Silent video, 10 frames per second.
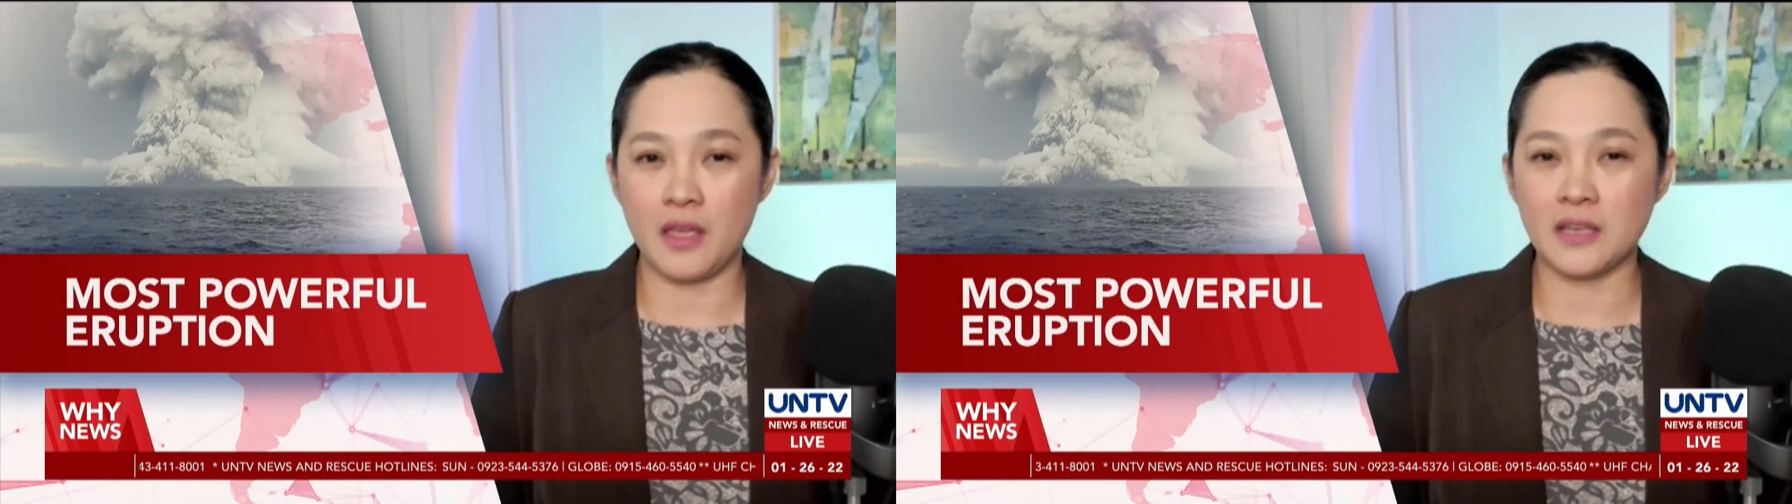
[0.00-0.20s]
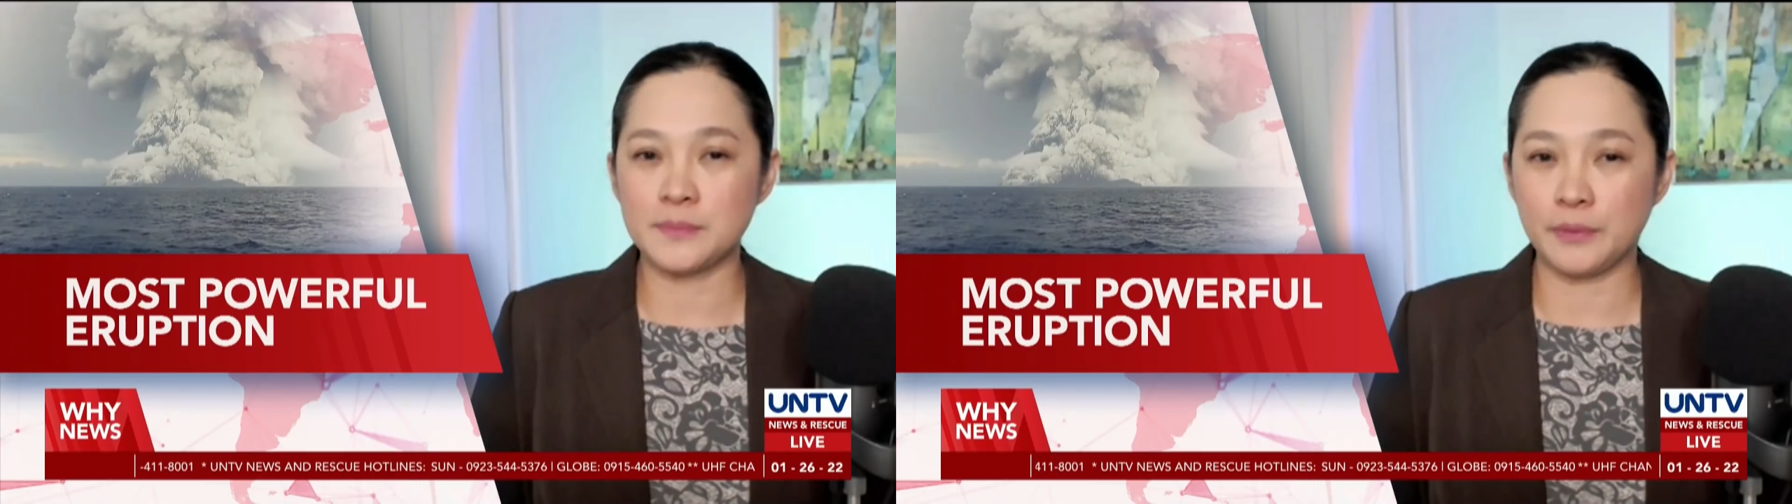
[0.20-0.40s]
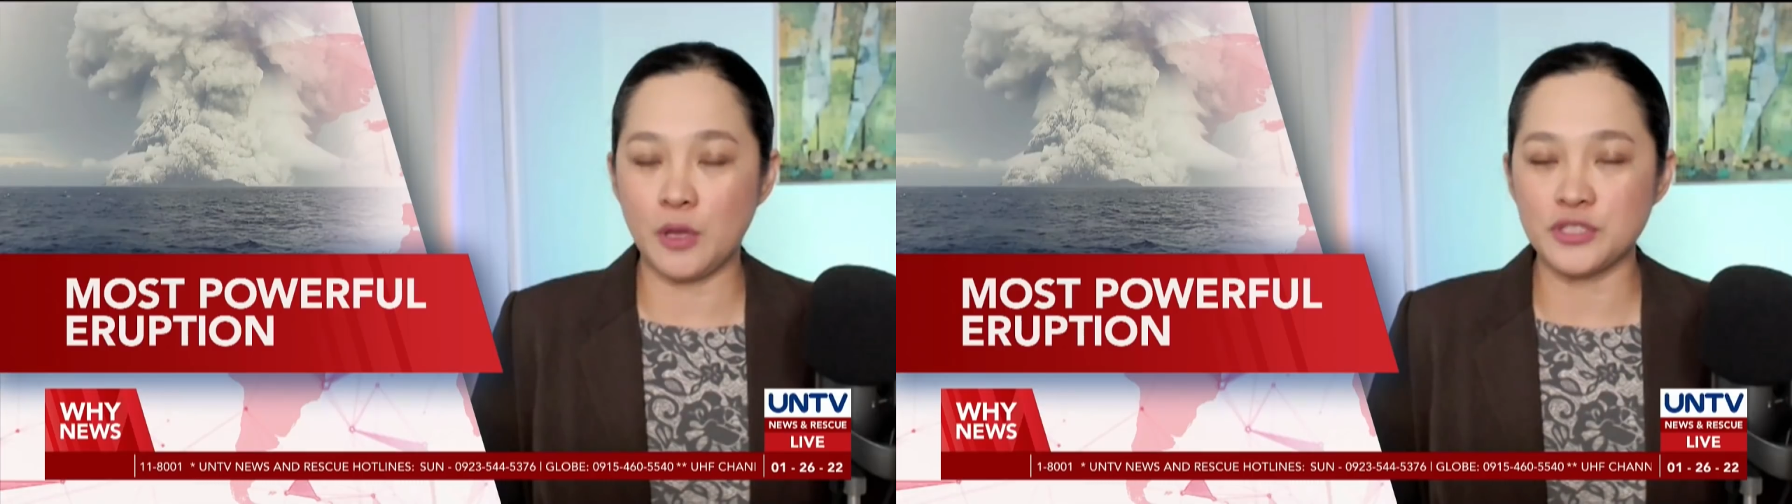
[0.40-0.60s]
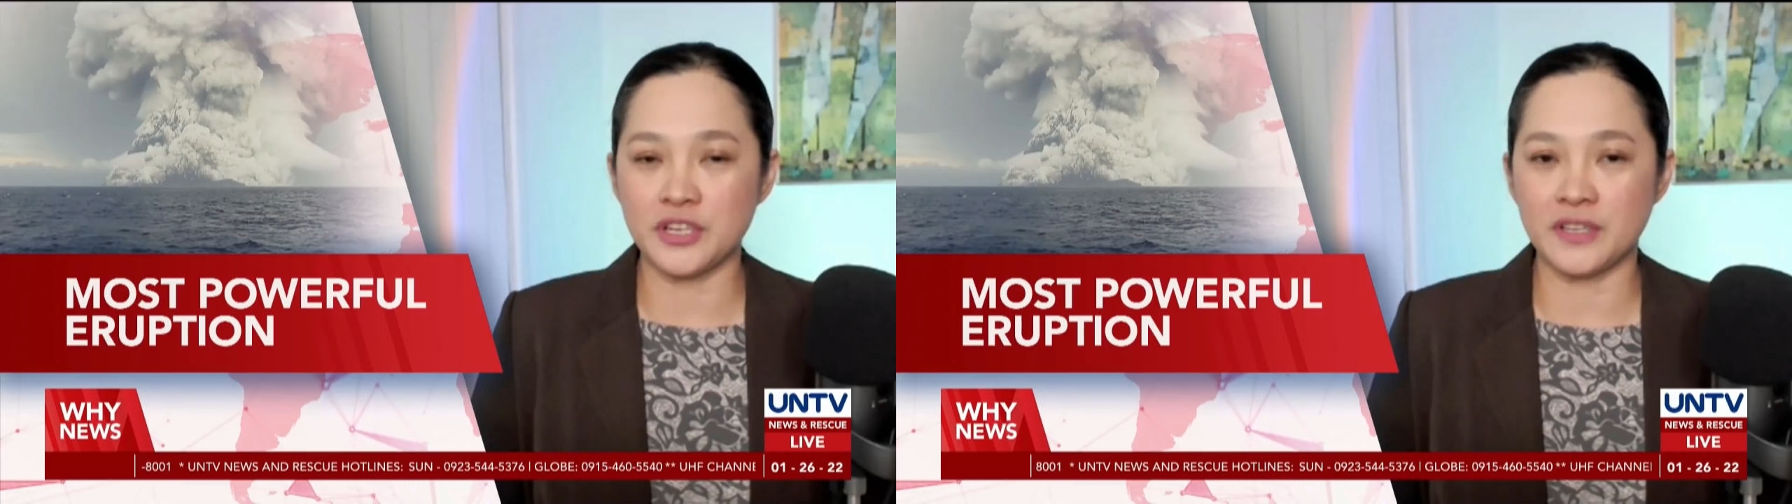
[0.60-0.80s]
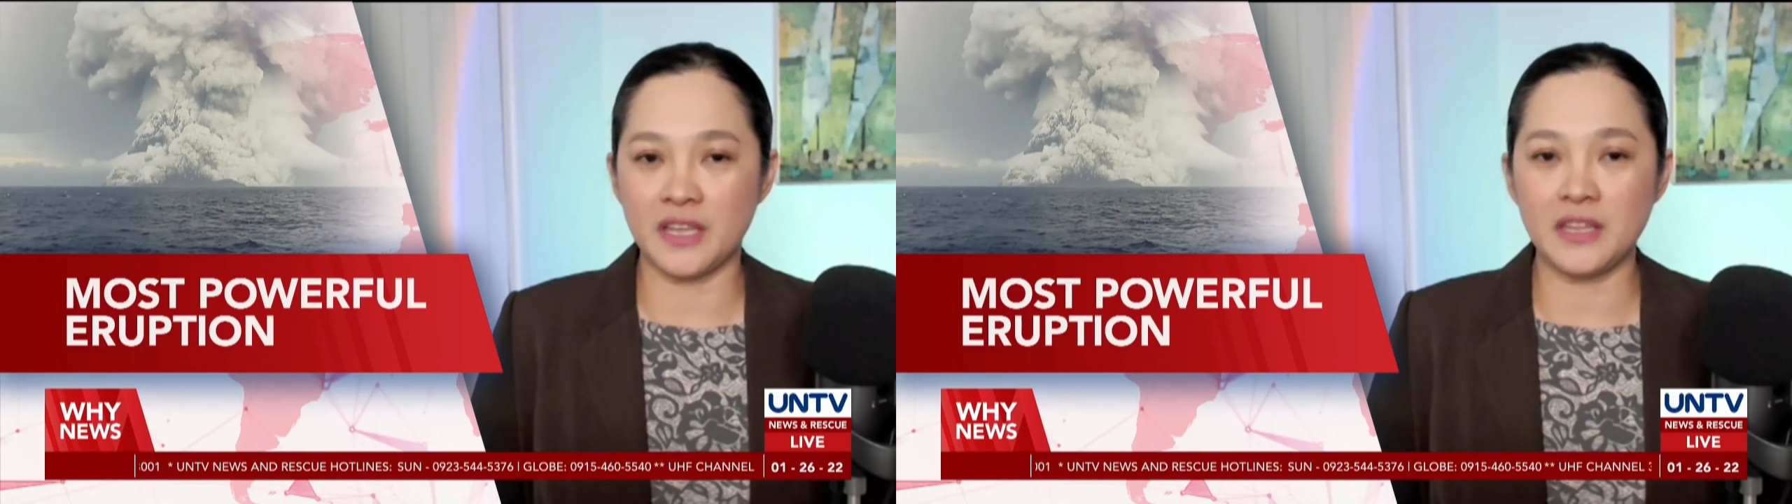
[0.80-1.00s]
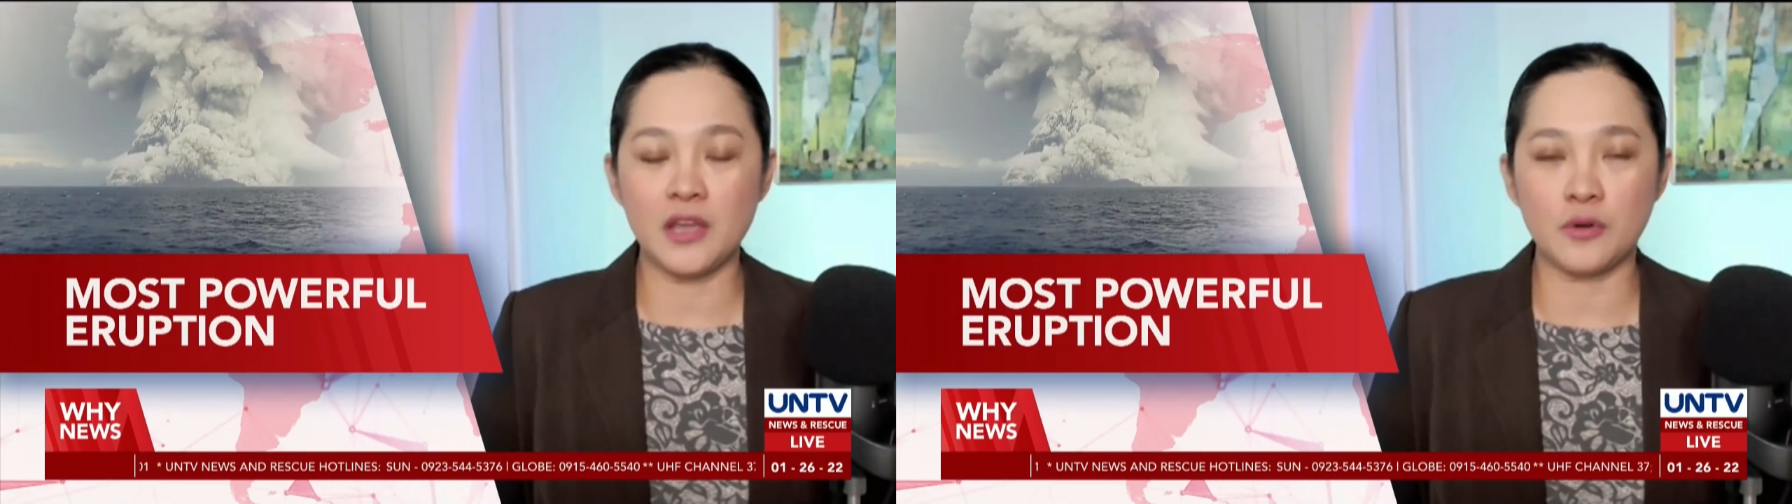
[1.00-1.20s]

explosion in